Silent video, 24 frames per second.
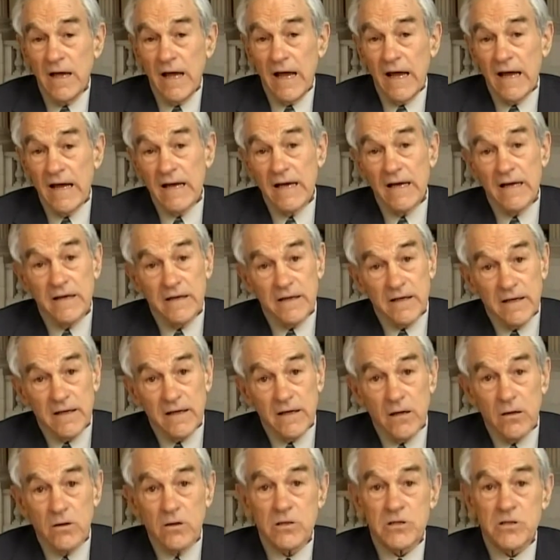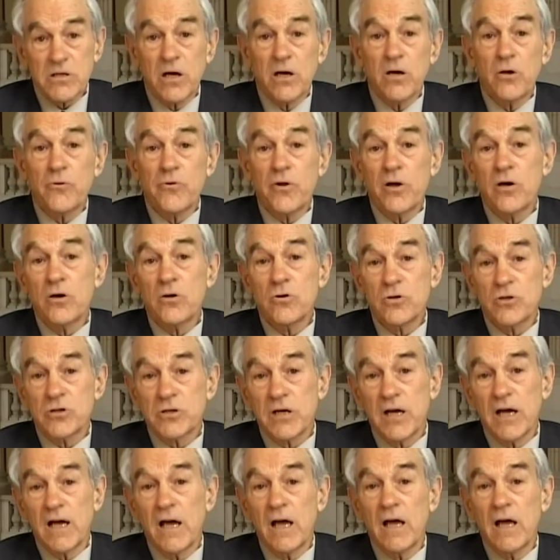And also those